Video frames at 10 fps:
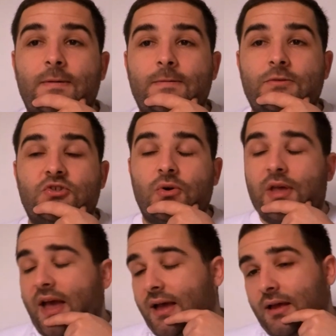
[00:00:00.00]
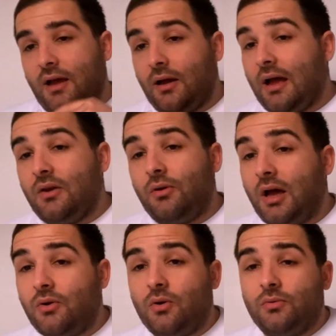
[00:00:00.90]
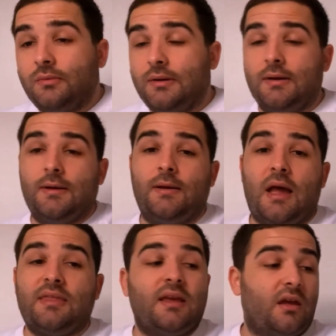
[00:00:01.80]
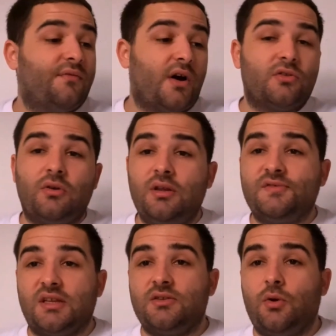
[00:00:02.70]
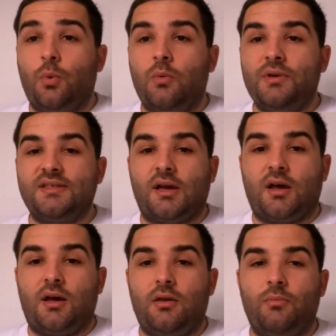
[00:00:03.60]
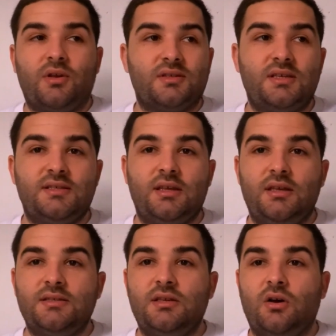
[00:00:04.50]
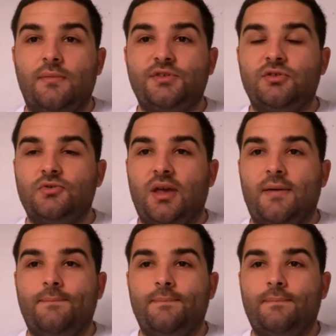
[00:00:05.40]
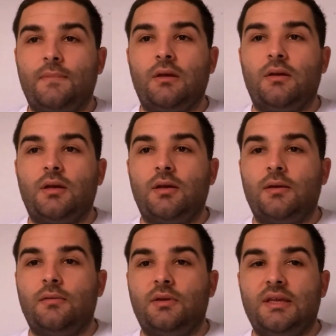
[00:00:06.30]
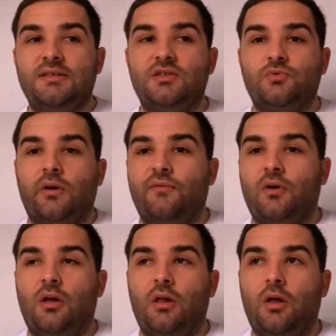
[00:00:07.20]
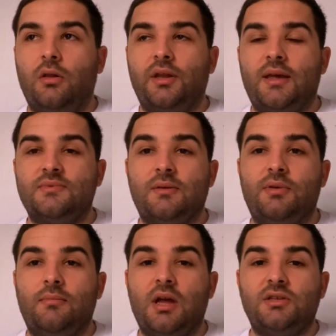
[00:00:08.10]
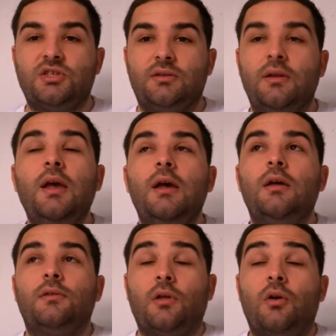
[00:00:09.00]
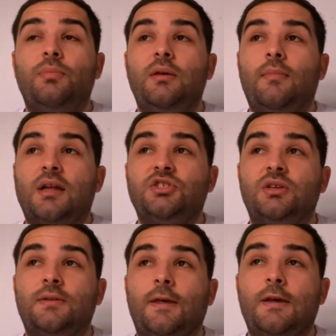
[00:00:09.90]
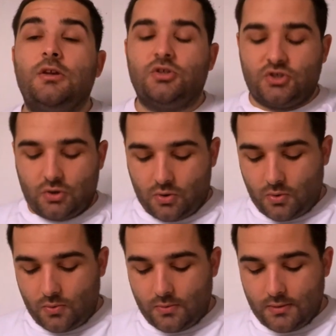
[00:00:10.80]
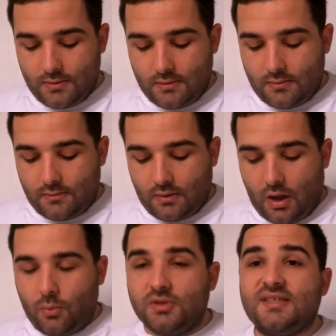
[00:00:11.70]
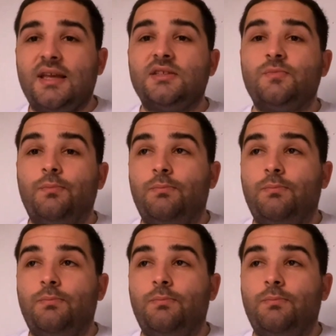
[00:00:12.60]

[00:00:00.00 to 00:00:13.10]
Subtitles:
So yeah, I don't know. I think if Arthur leaves, it will be Zakaria, because he's the easy option to get. The easiest one of all the names that are being mentioned. So I won't say it's